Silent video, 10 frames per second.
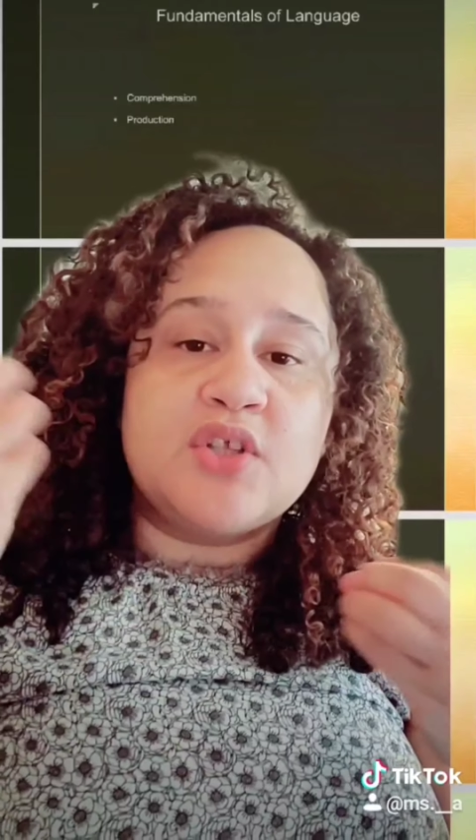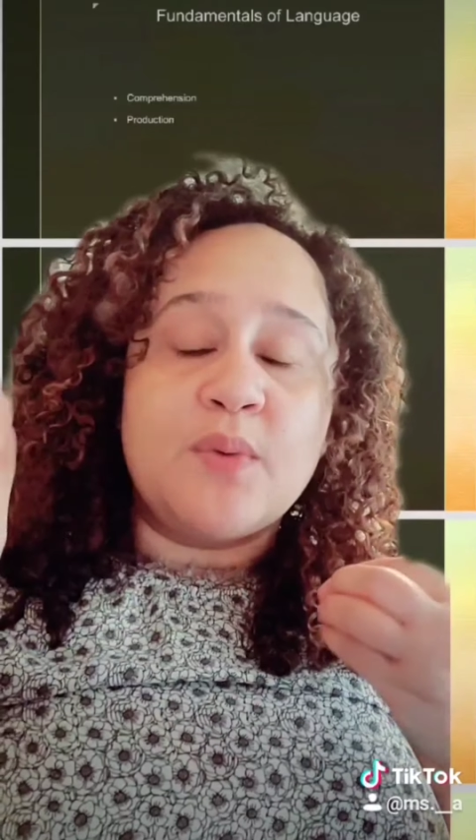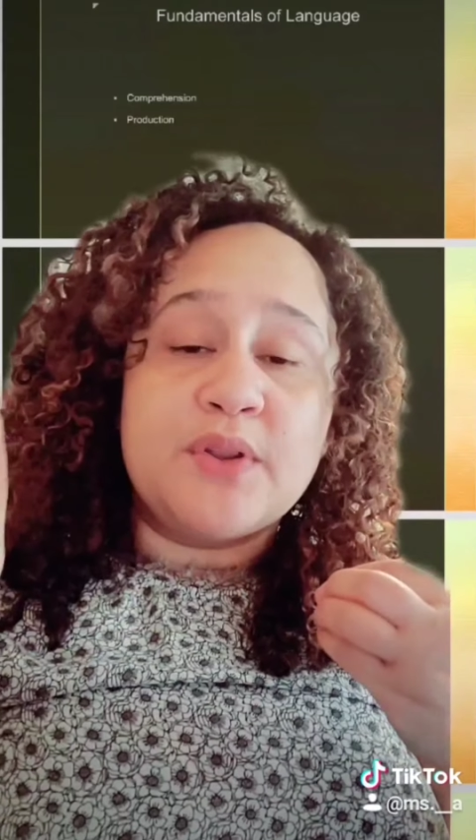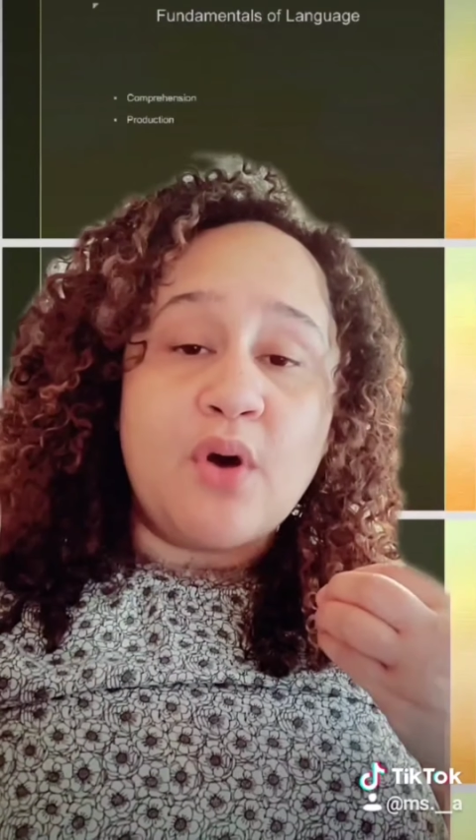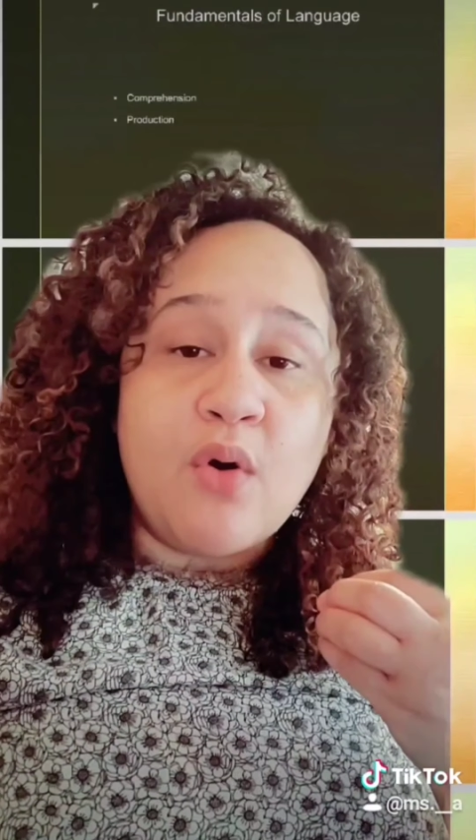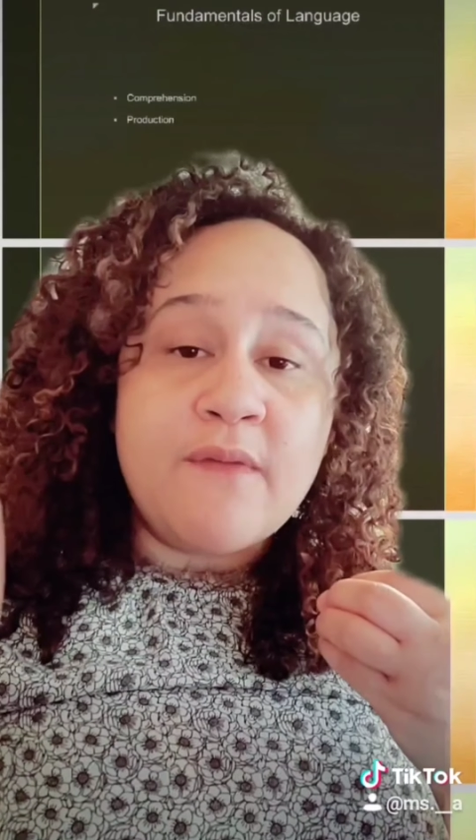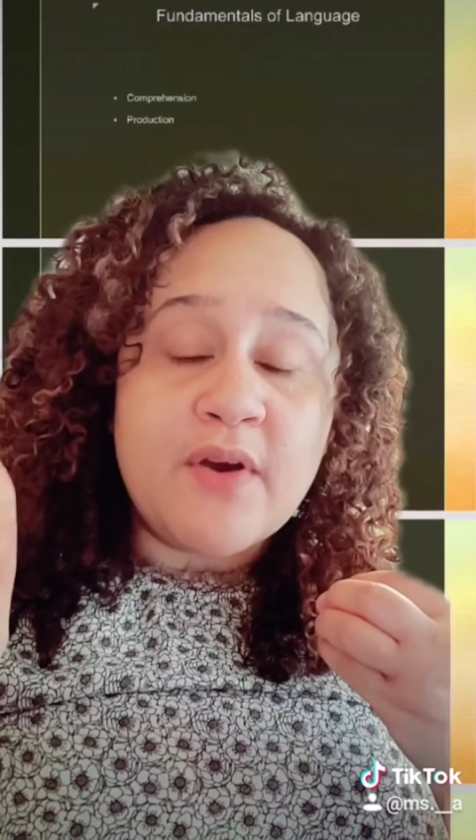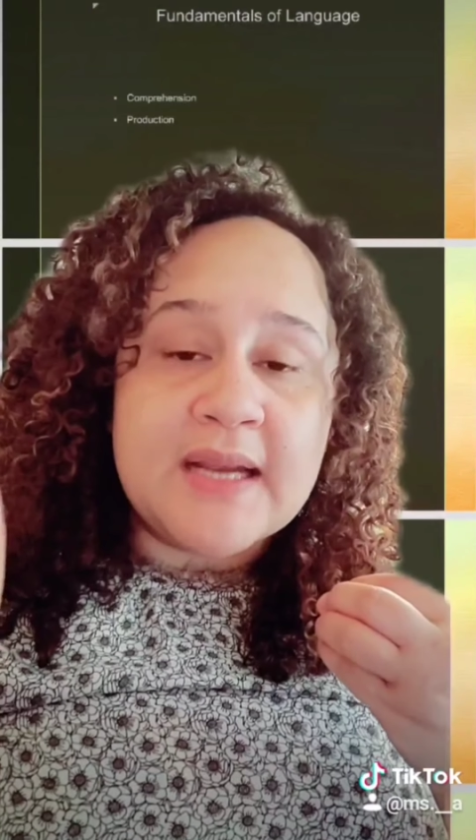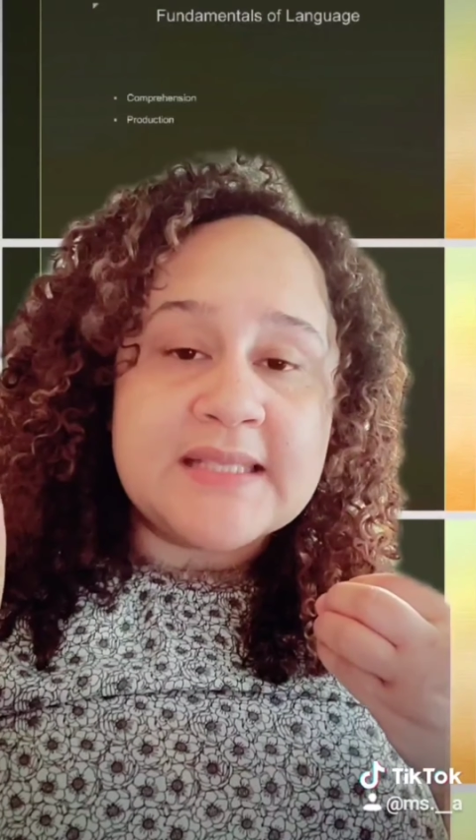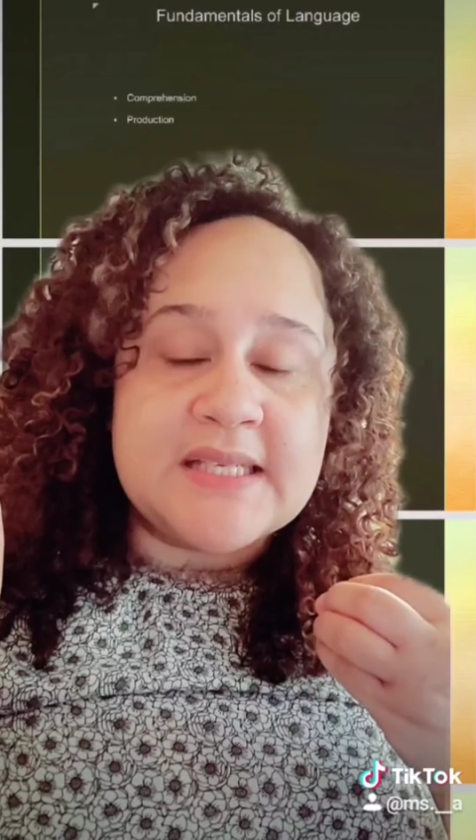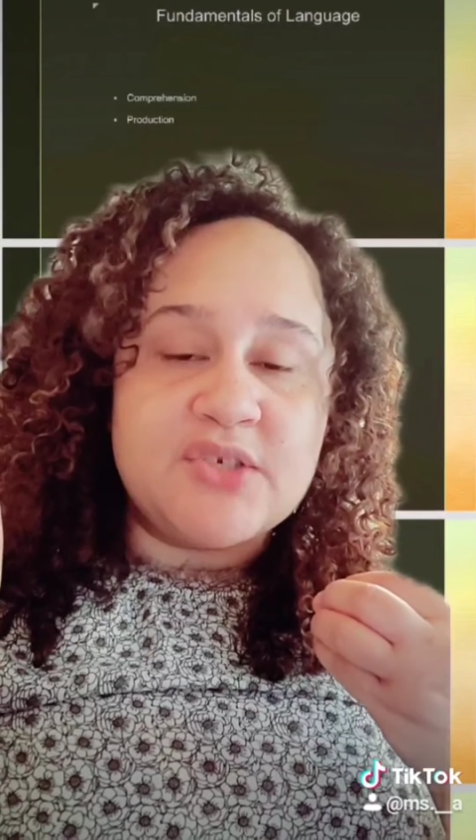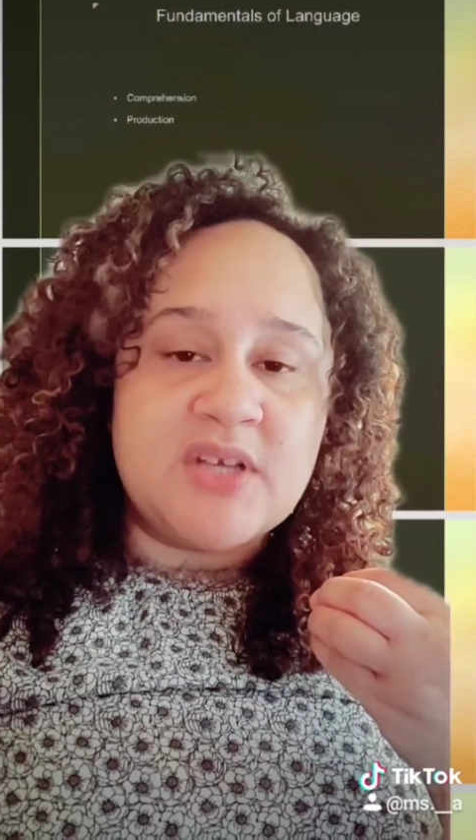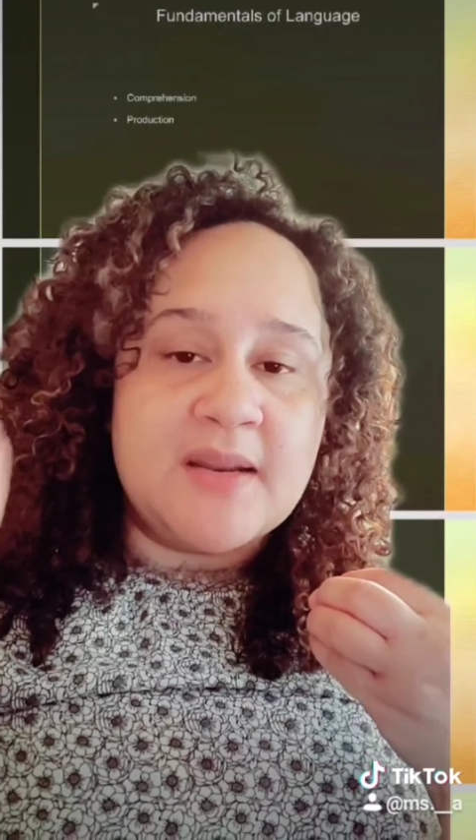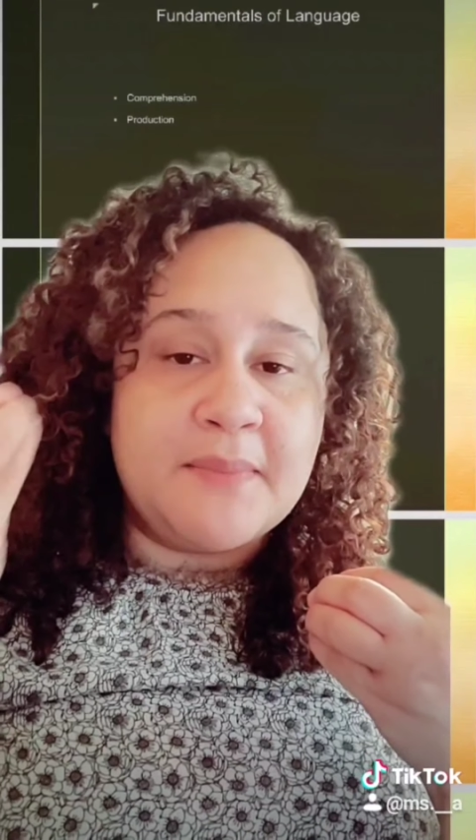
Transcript: So with overextension,